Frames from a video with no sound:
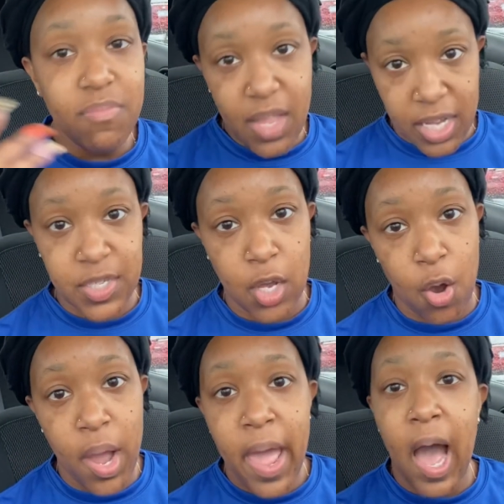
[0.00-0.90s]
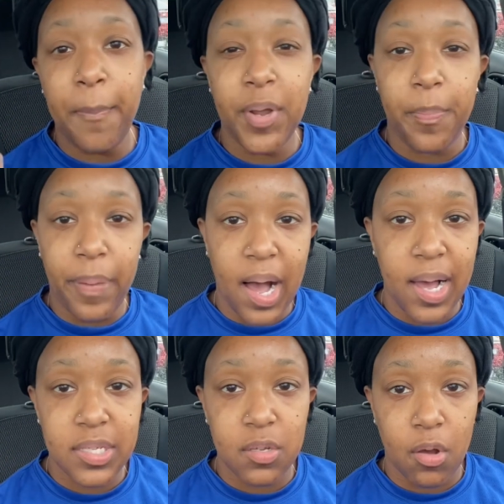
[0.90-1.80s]
So I put a
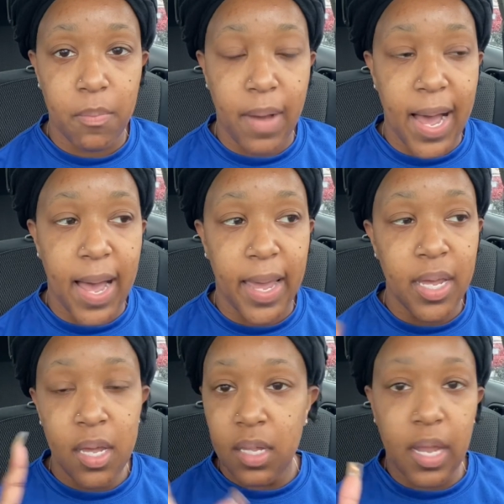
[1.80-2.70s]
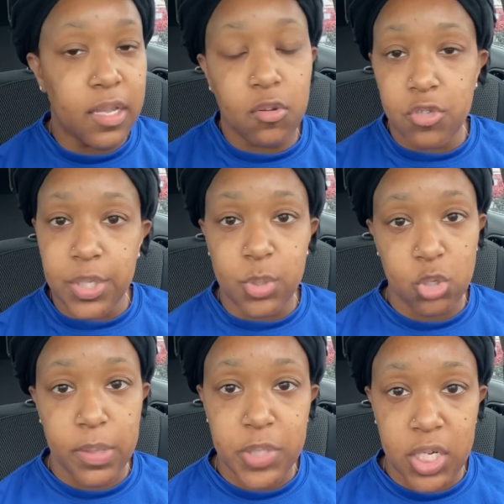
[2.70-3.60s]
pause on my like little
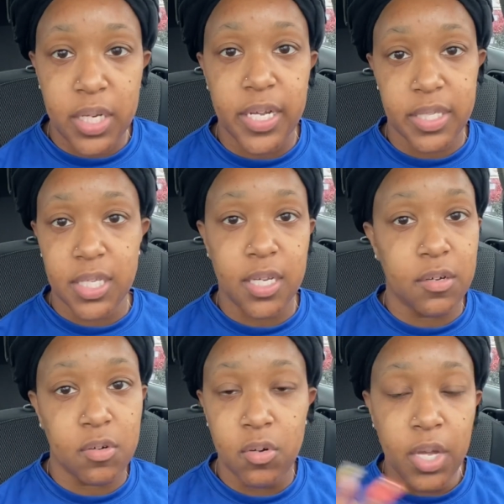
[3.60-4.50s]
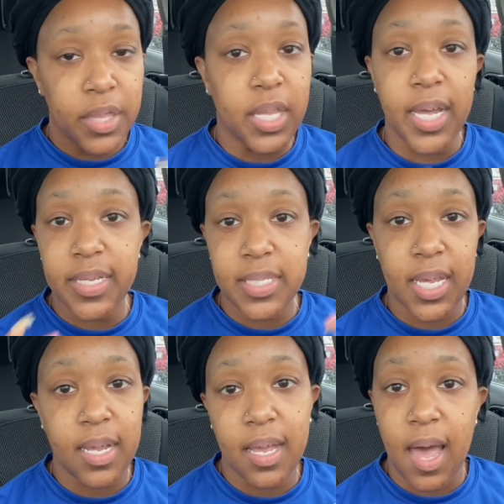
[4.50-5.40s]
subscription until things
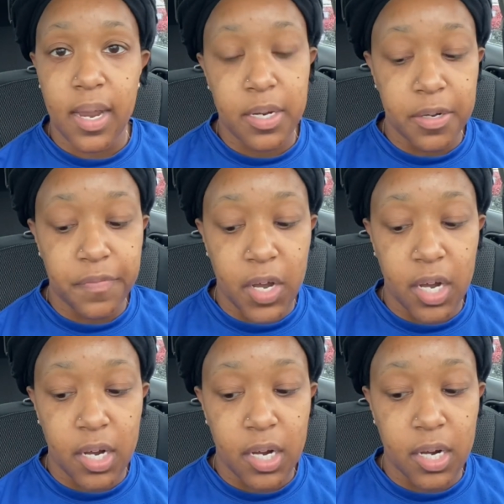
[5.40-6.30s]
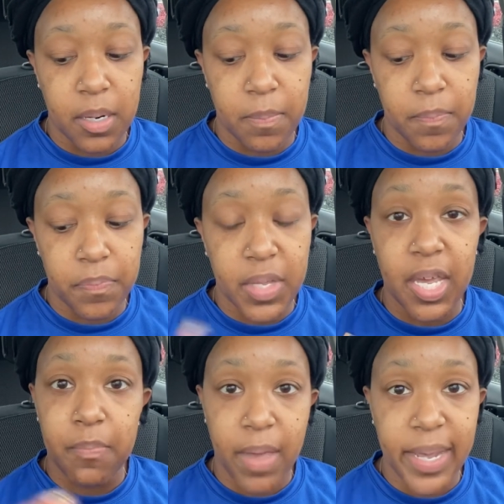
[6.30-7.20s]
can kind of
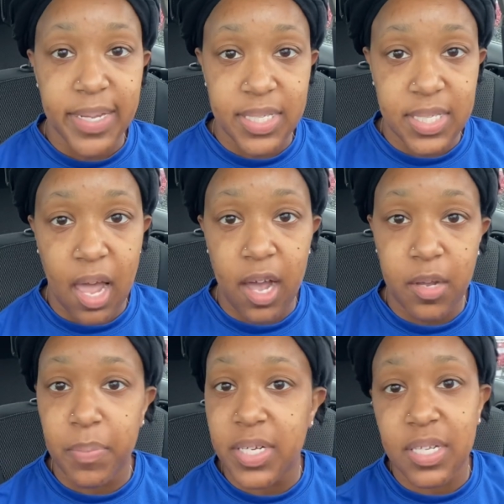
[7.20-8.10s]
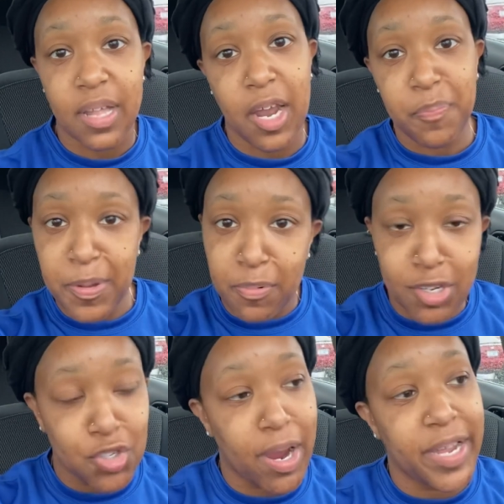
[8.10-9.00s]
get back in stock, because a lot of people are
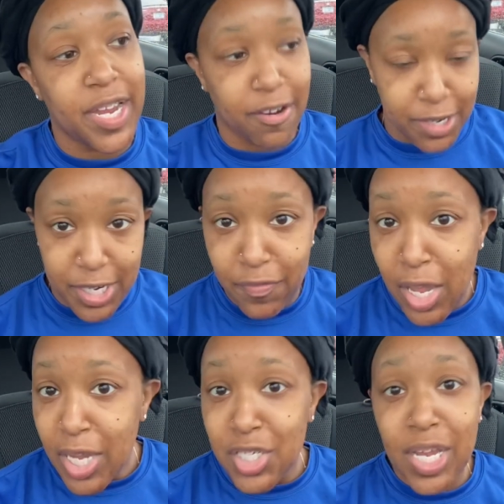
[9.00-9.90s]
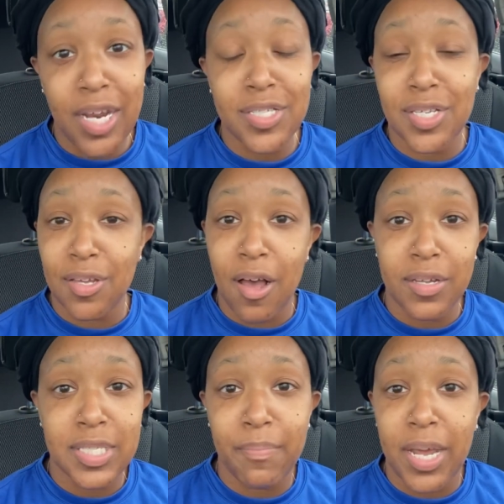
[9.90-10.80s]
trying Care Of. Shout out to y'all.
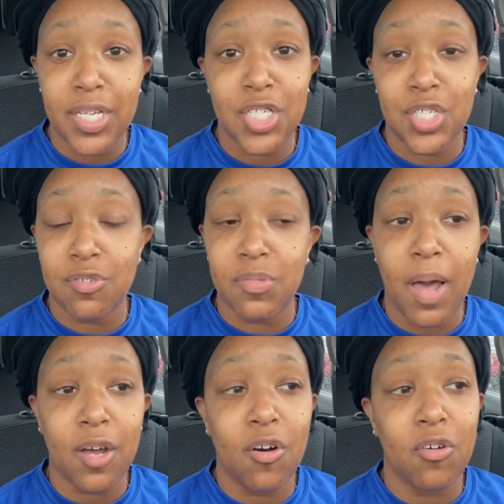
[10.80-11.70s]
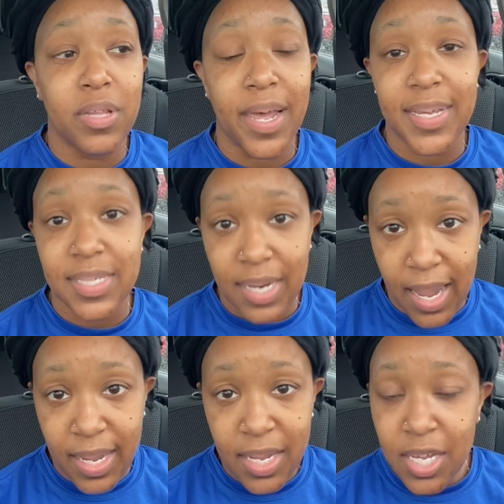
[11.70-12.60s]
Somebody just used my code last
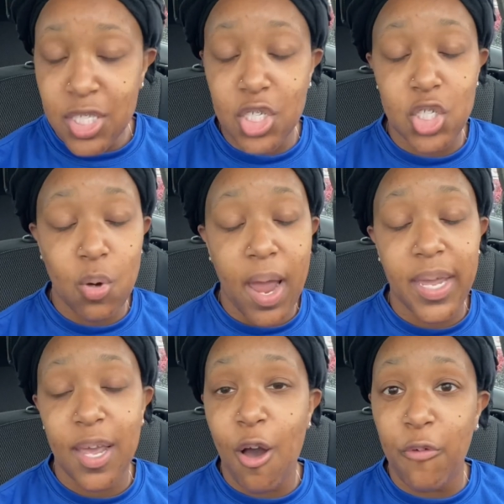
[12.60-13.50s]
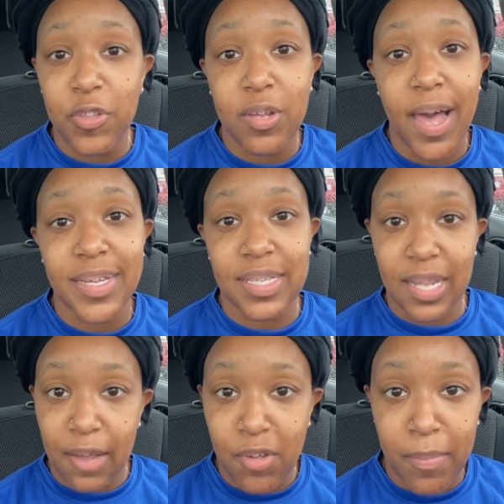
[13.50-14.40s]
night to try it. Hopefully you guys
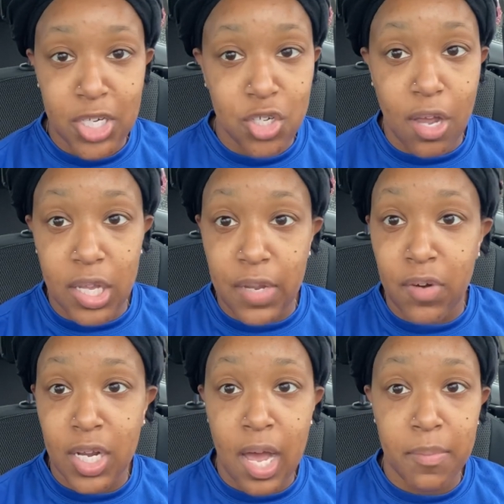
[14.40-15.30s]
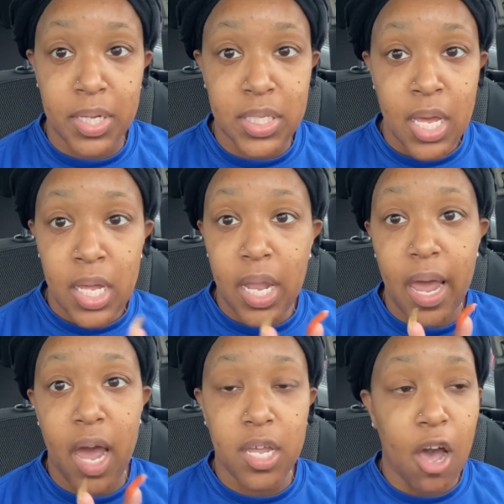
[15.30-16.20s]
love it. Make sure y'all leave in the comments like
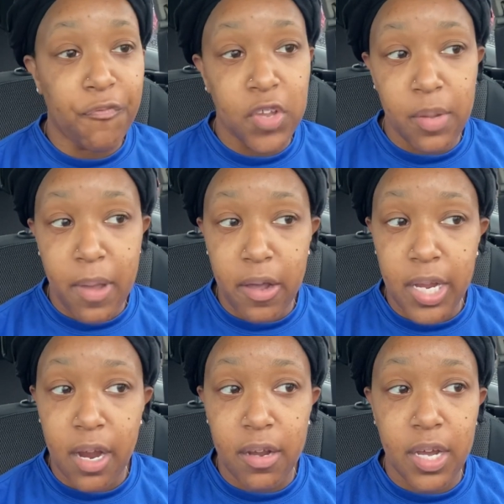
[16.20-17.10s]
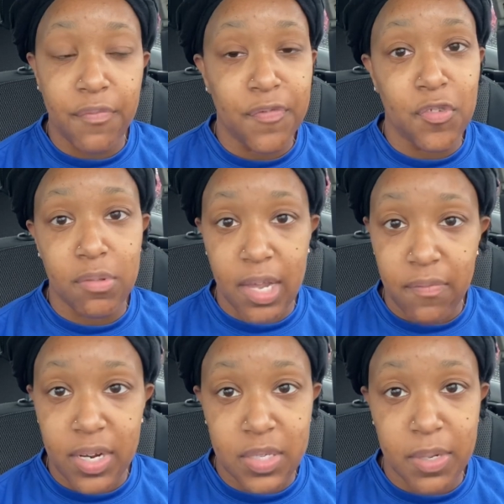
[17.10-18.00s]
how y'all feel about Care Of, if you love
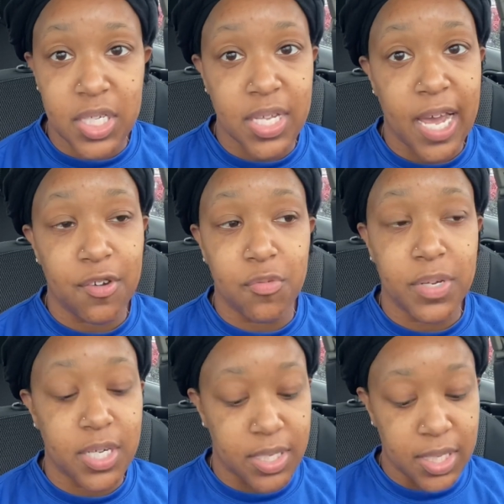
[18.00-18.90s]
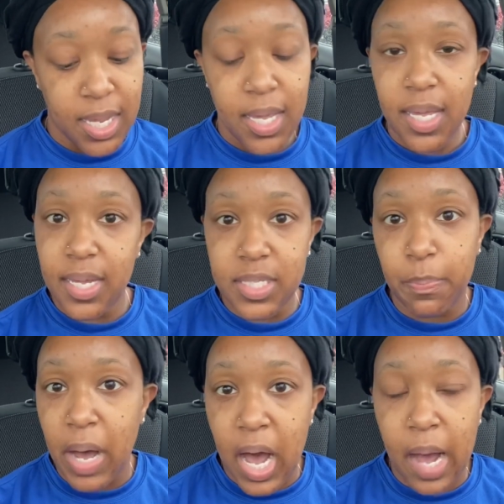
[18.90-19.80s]
it as much as I do, because it's
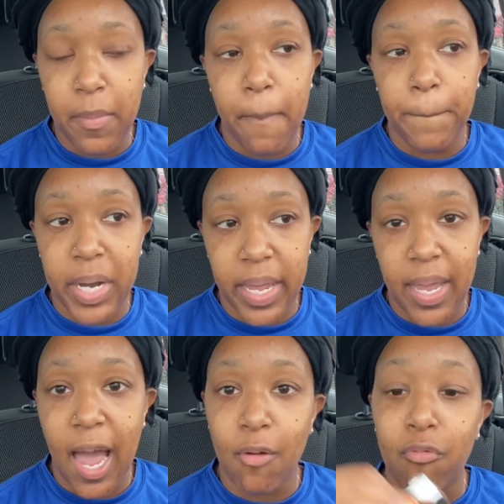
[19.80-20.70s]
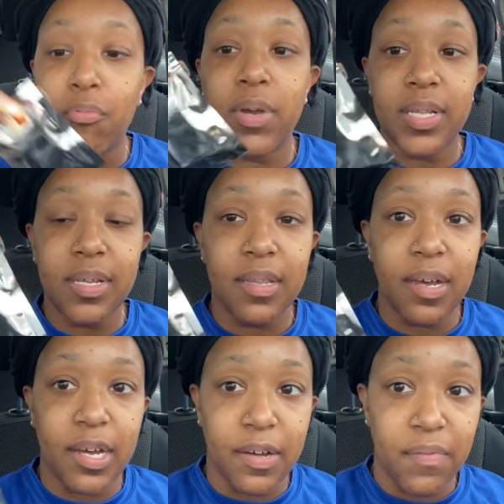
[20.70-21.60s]
bomb. But I really
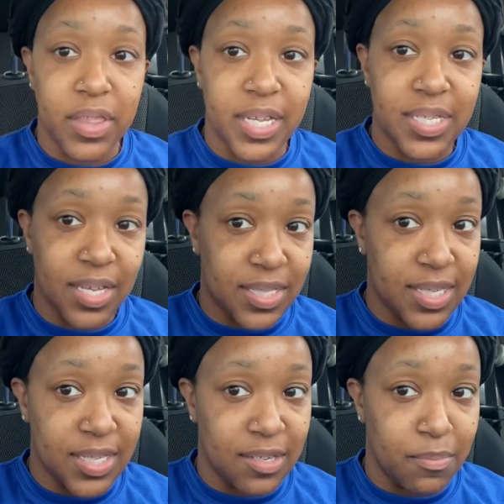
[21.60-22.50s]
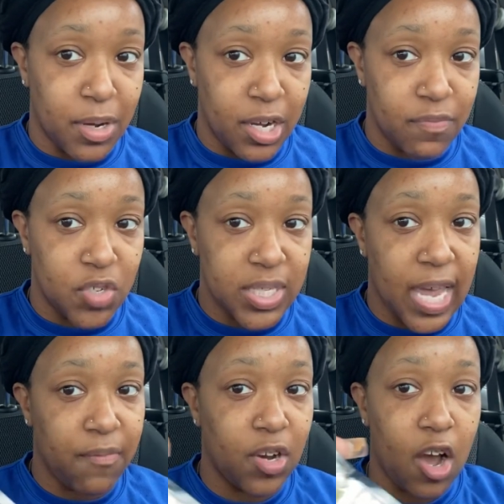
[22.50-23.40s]
love this system of just
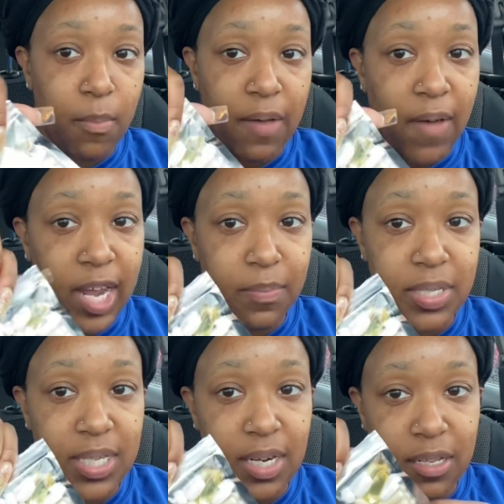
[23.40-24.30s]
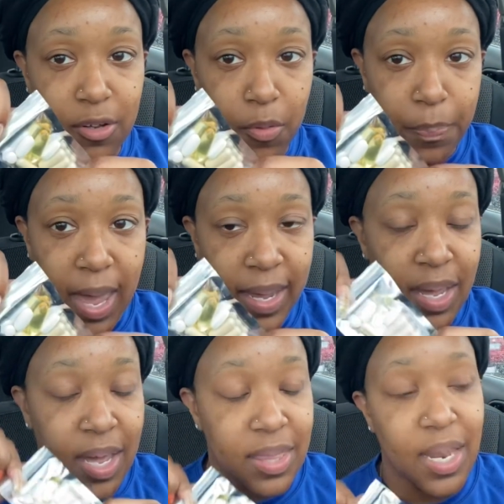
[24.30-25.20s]
having all my vitamins in a little pack
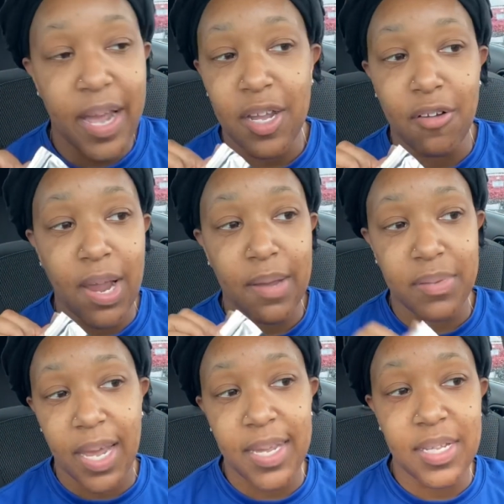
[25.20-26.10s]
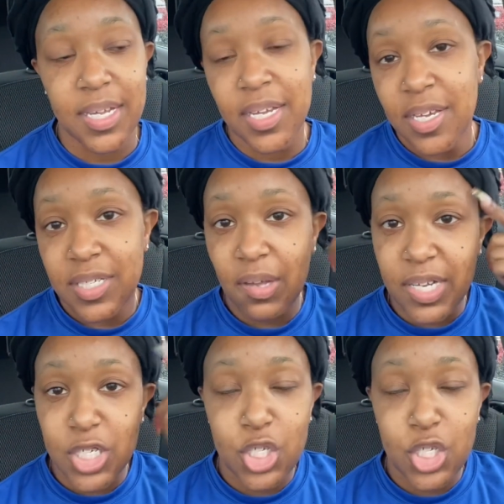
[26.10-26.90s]
that I can grab daily. So I just